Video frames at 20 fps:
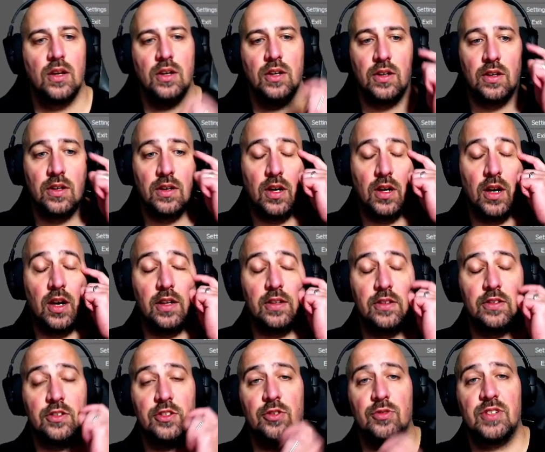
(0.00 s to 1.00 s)
All right,
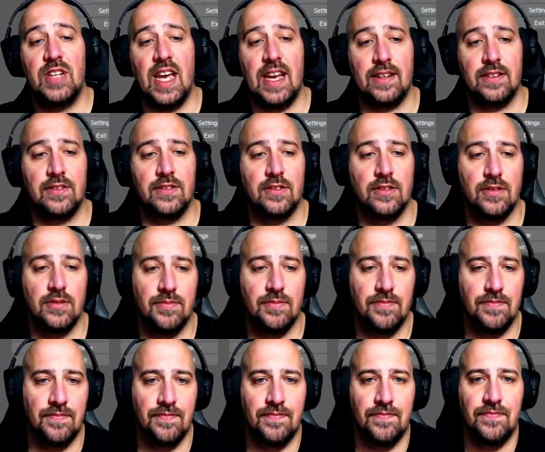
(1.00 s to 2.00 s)
so text.
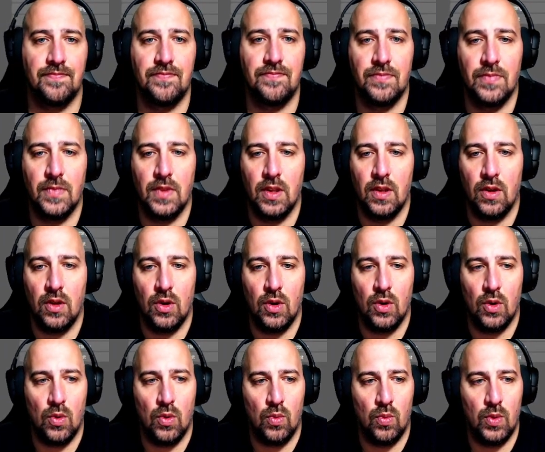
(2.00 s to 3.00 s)

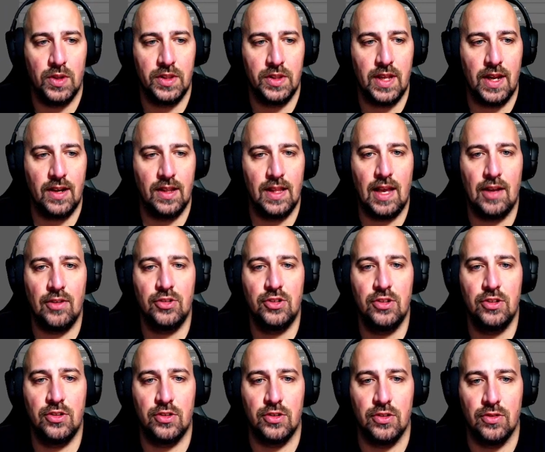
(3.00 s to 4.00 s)
What that allows you to
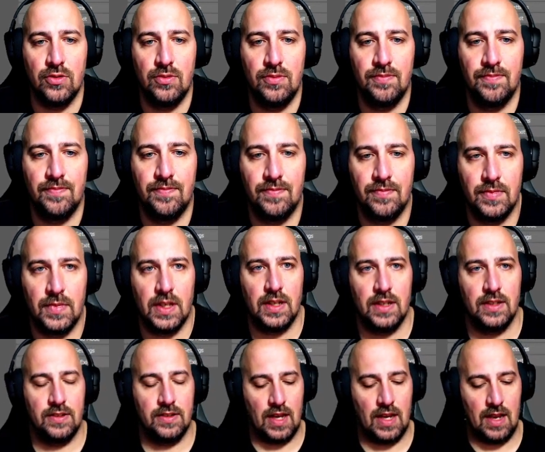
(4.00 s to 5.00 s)
do
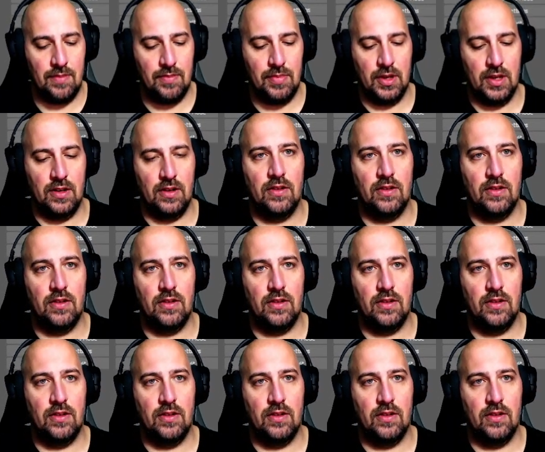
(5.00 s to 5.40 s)
is type in,